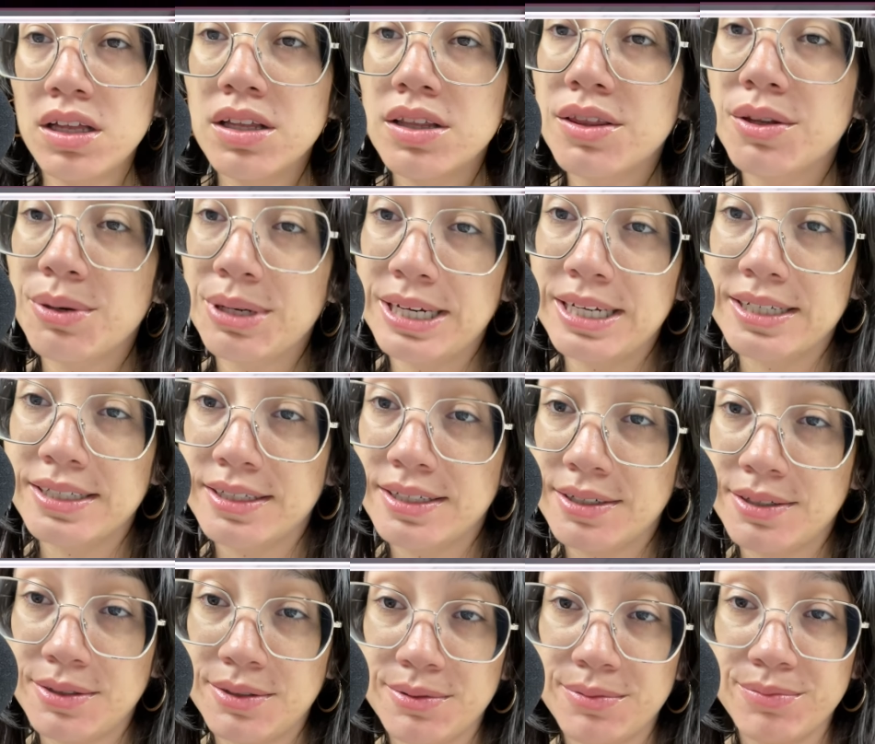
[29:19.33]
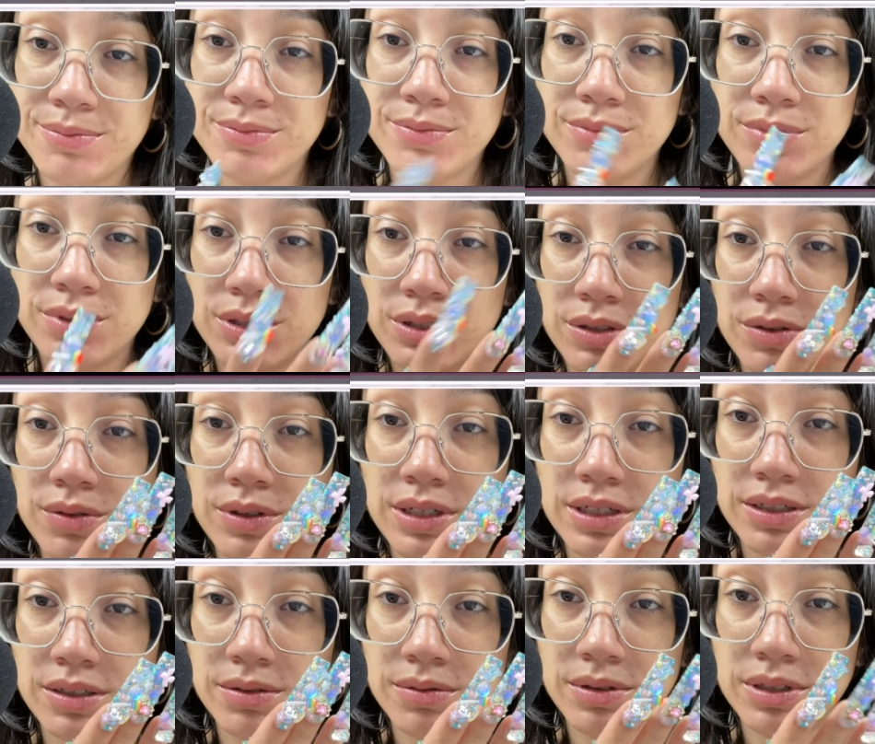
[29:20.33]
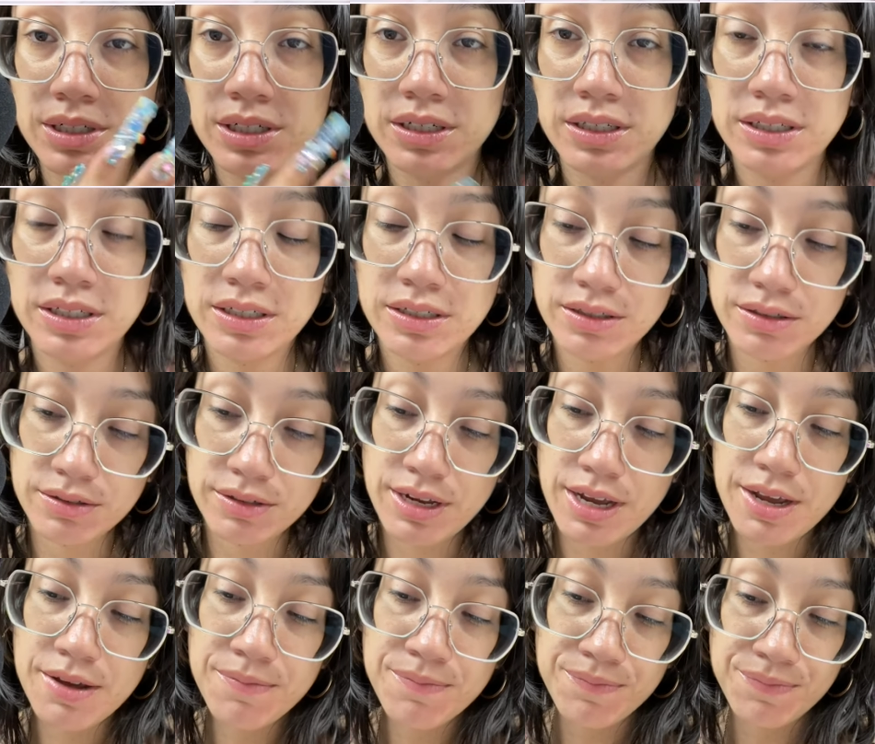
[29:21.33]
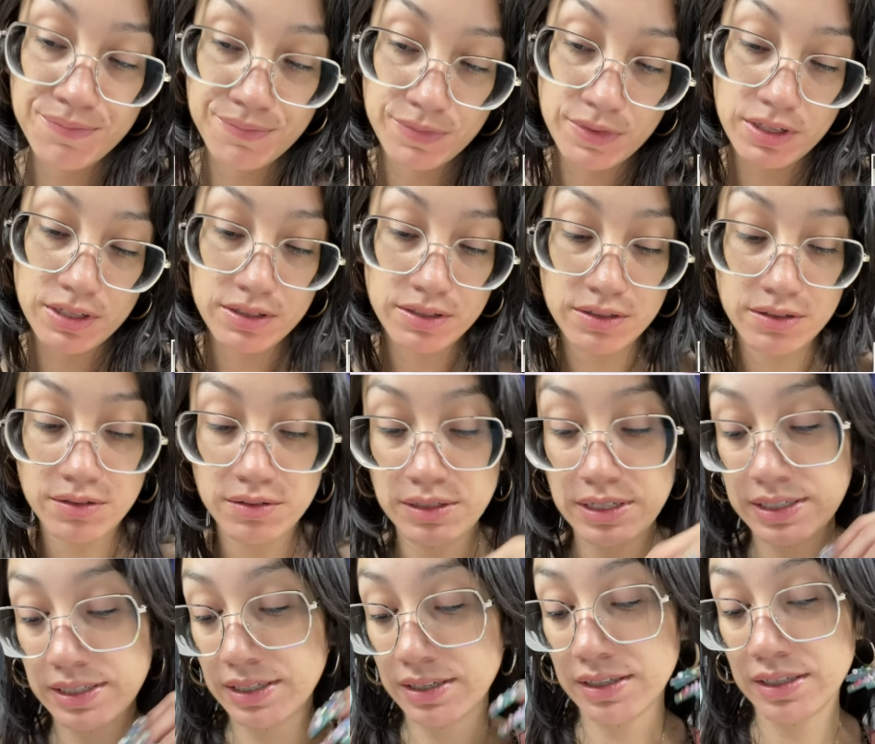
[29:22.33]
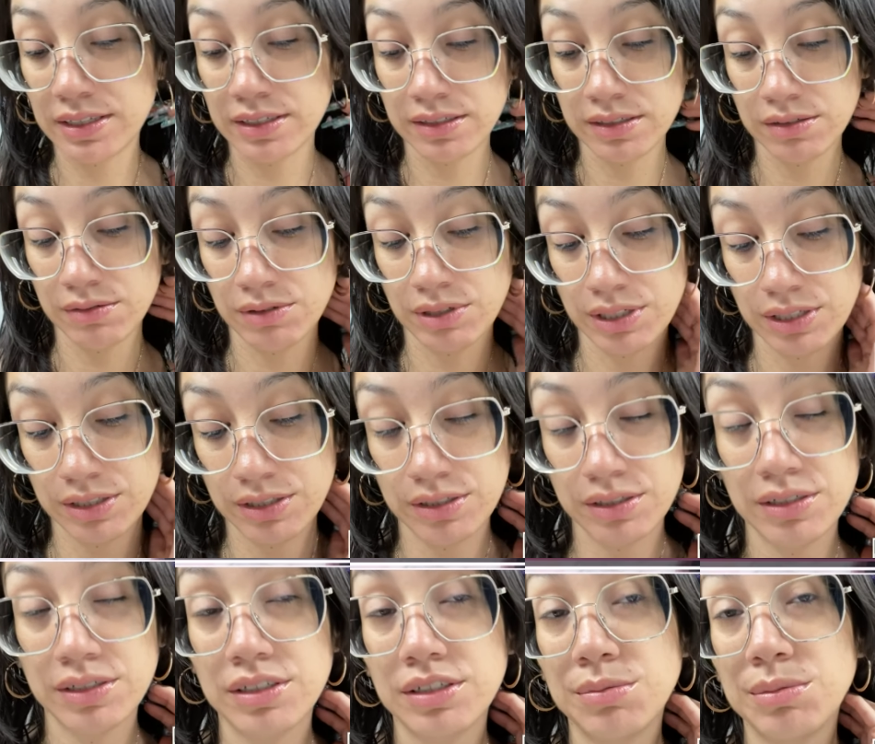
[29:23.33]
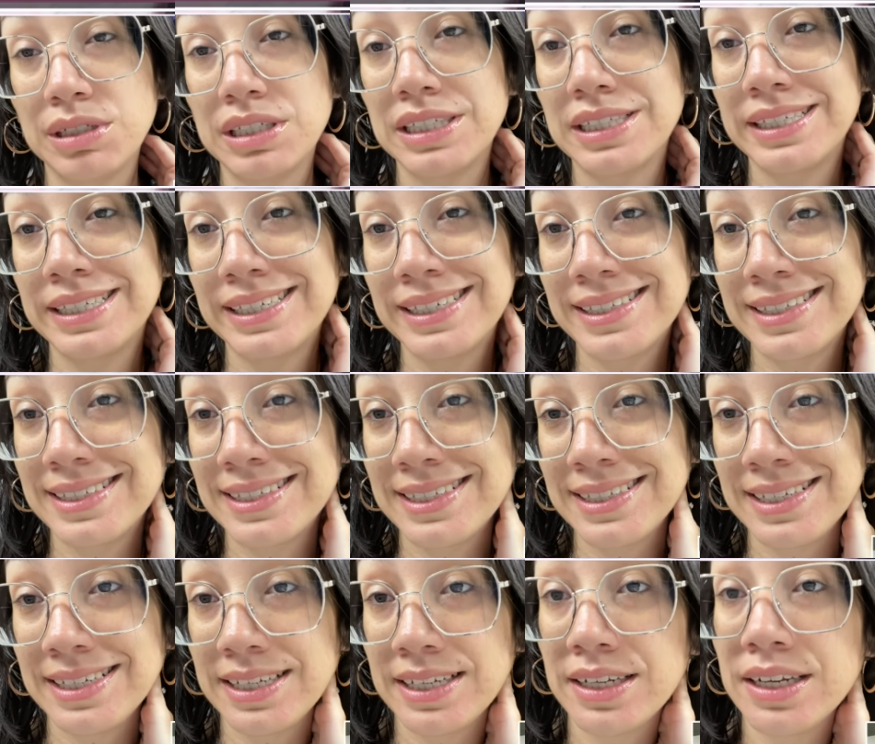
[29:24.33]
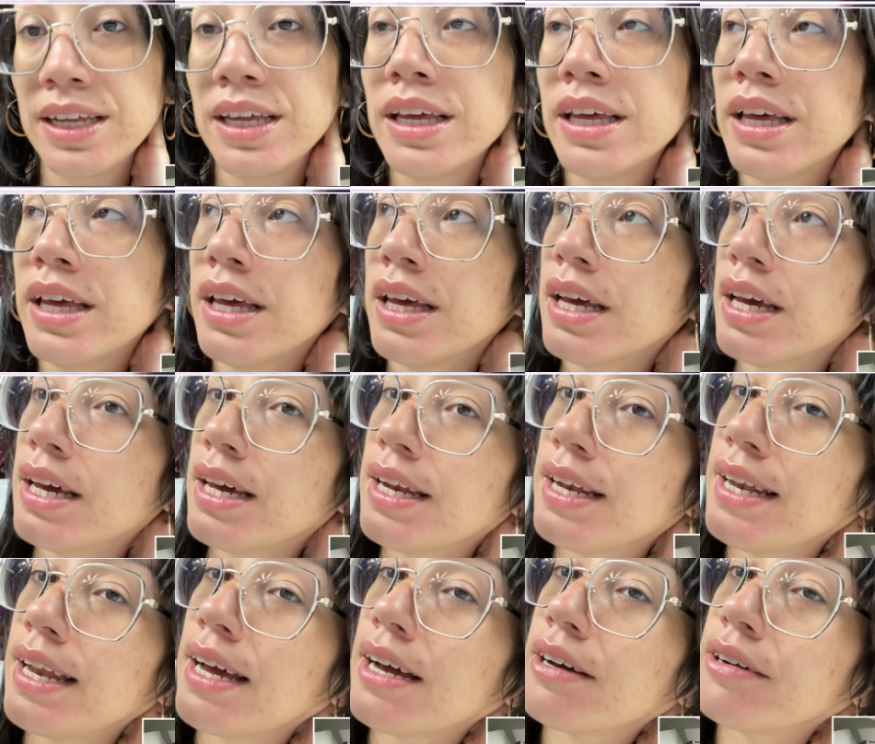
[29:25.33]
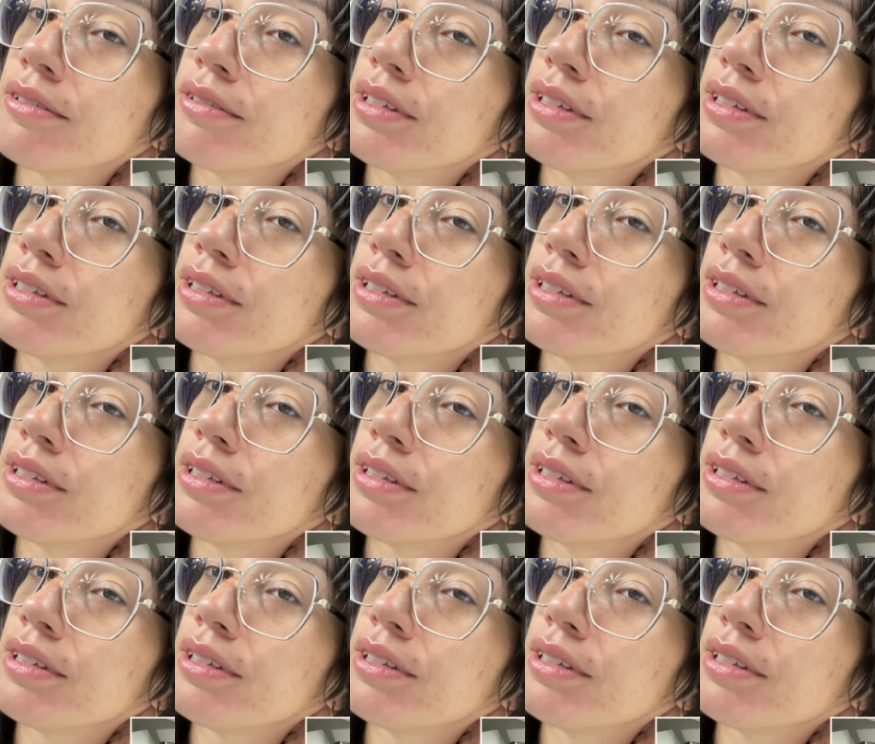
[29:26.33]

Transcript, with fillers: 3XL squares, which are these, okay? So that's how that's going to work. So there's going to be 16. Now,